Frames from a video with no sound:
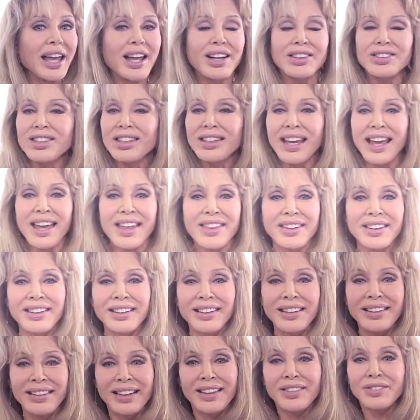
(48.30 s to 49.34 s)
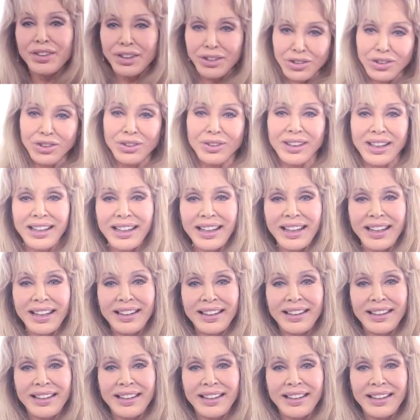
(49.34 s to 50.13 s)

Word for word: out together virtually?